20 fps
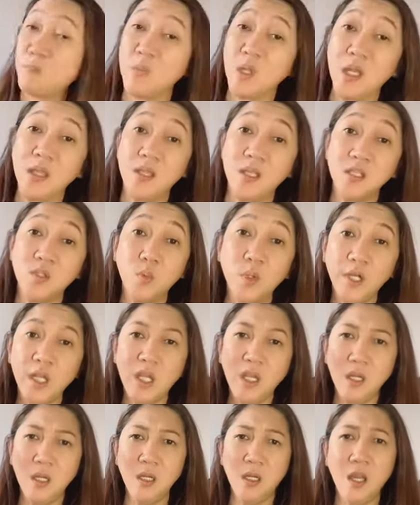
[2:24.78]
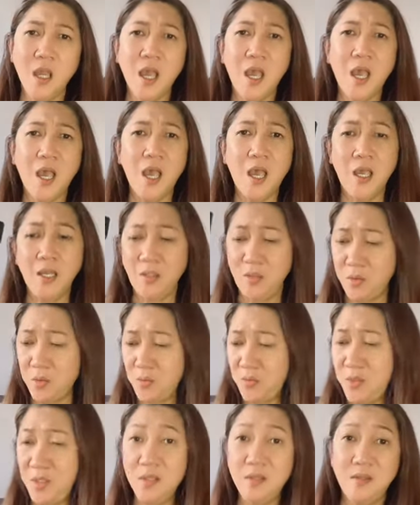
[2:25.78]
this one here I
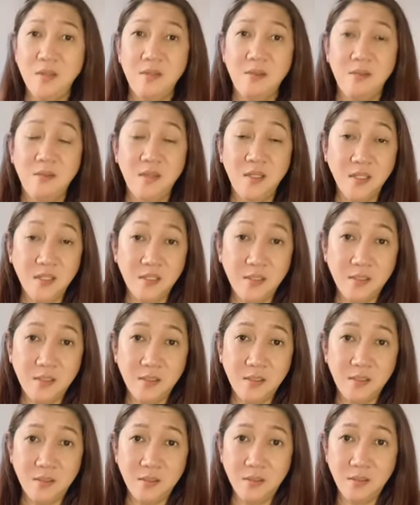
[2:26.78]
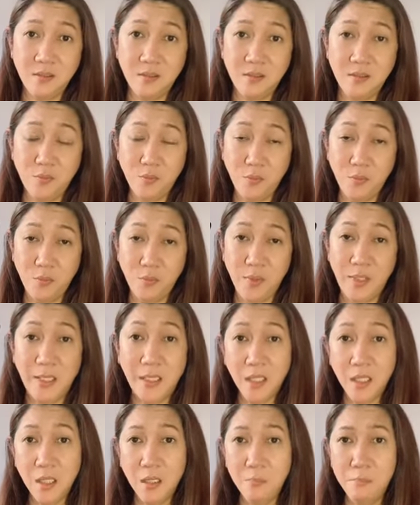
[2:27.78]
don't need this
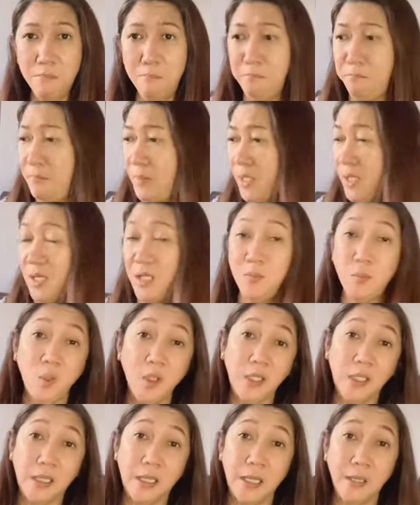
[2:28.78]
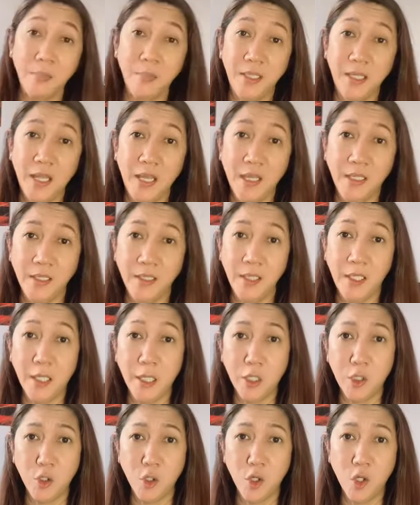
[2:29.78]
really but it will come in handy
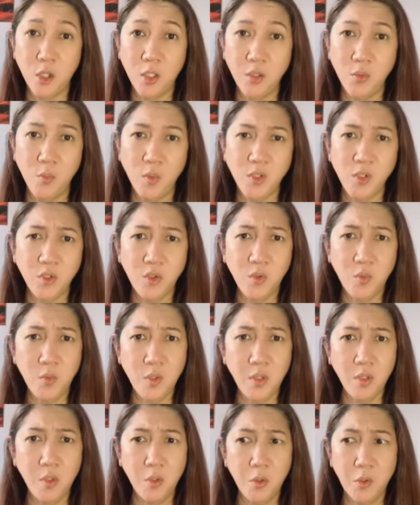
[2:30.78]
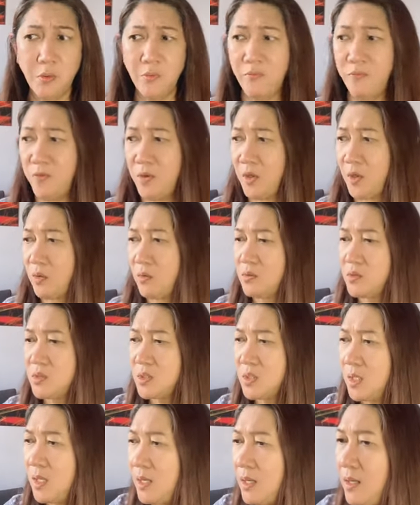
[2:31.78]
later on when you're doing your group photos
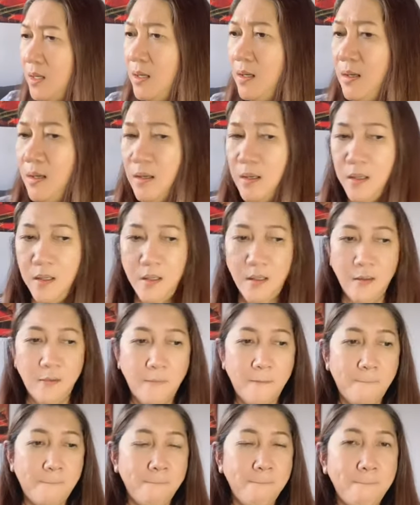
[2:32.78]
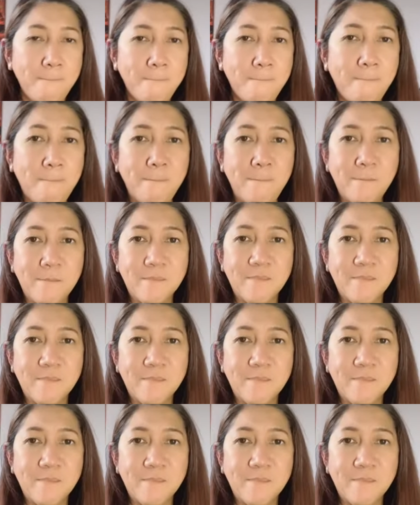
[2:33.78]
um,